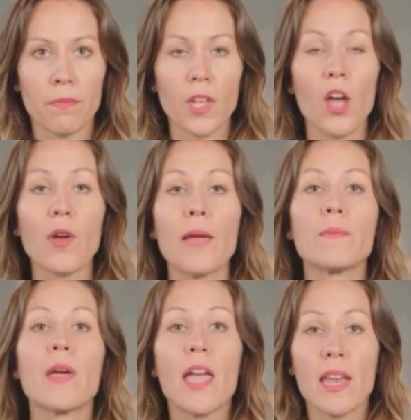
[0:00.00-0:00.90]
Okay,
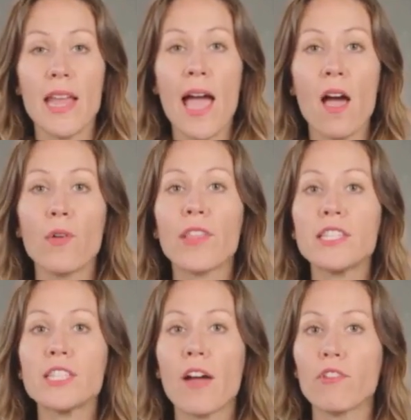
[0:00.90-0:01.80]
now
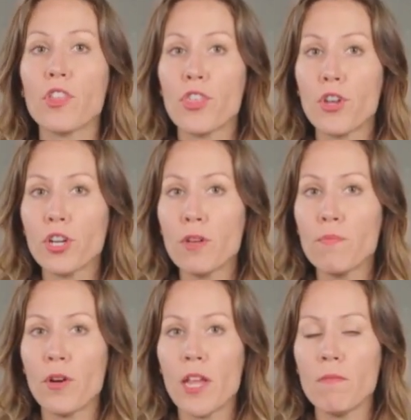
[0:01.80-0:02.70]
let's cover the third
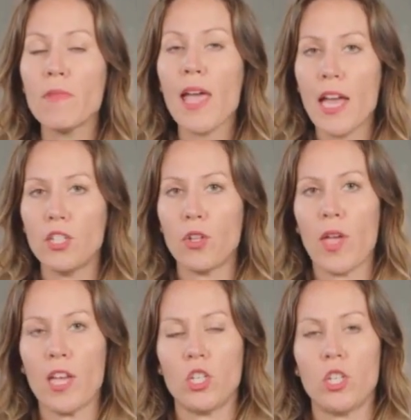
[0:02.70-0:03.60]
component, edge
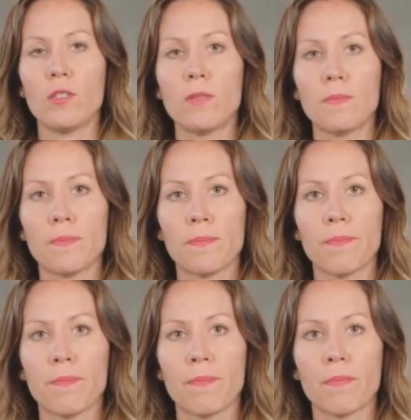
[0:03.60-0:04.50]
locations.
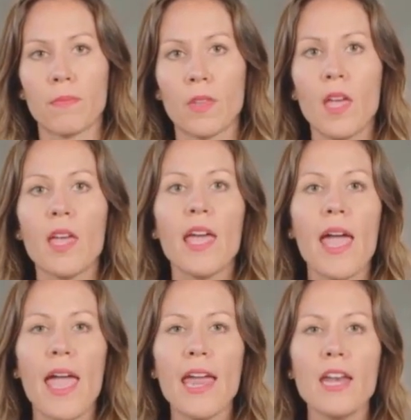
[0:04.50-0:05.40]

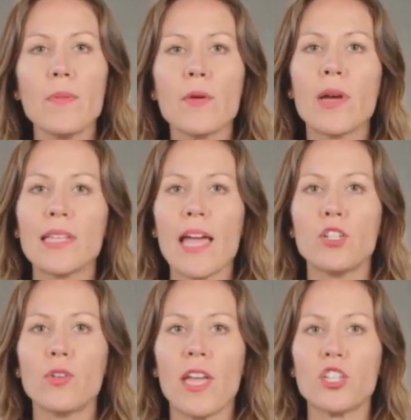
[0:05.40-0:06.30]
AWS Edge
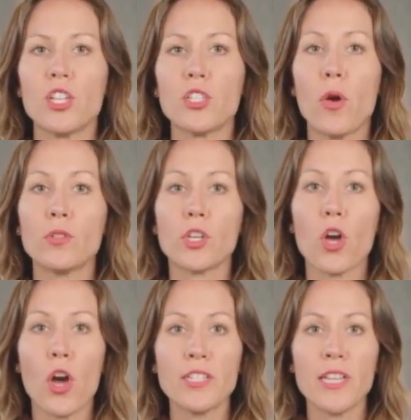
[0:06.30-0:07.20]
Locations hosts a
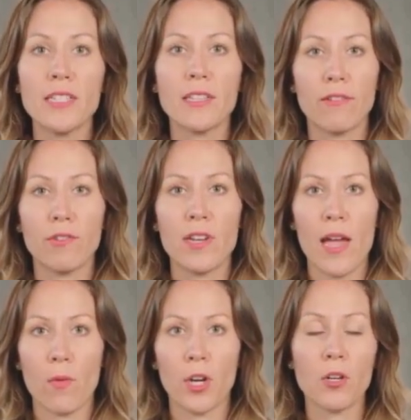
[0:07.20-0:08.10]
content delivery
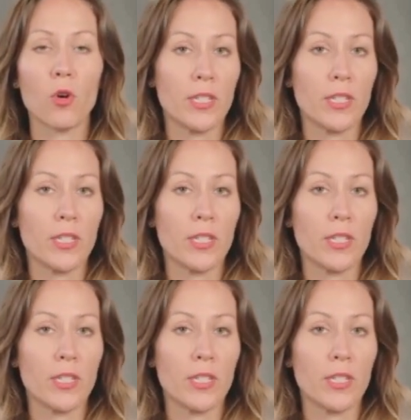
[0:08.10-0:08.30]
network, or